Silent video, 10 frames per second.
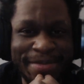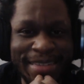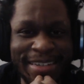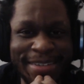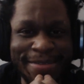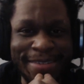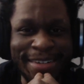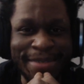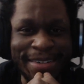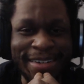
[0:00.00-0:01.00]
last day of work,
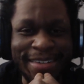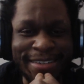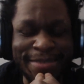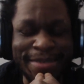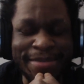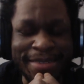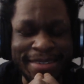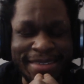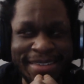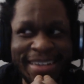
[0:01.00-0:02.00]
and I'm like, all right, let's go make some
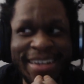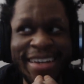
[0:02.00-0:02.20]
lists.